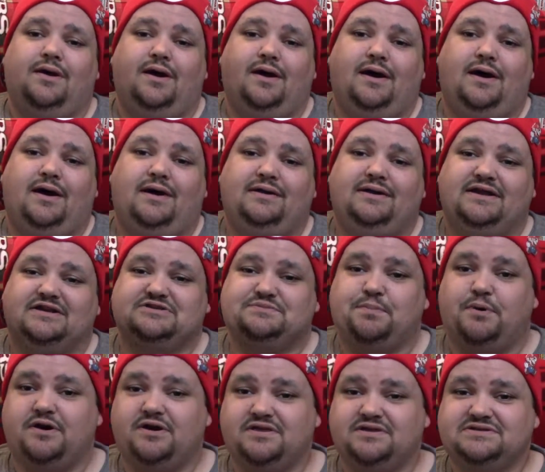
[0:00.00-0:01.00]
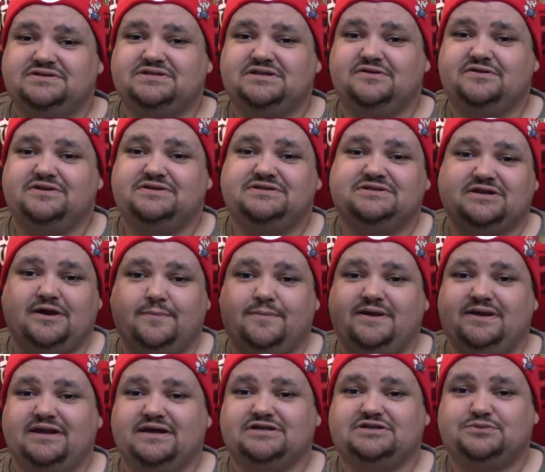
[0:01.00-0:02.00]
Next part of the series
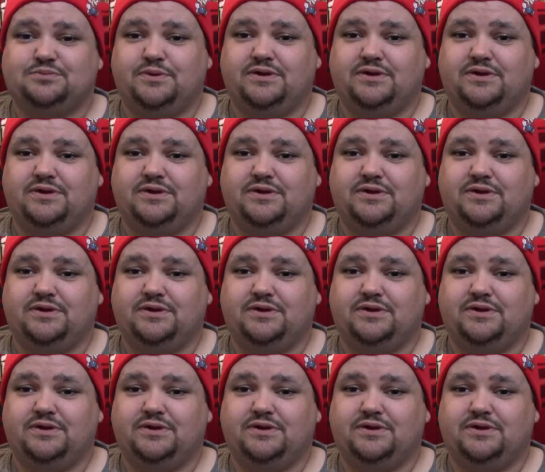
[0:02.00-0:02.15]
coming next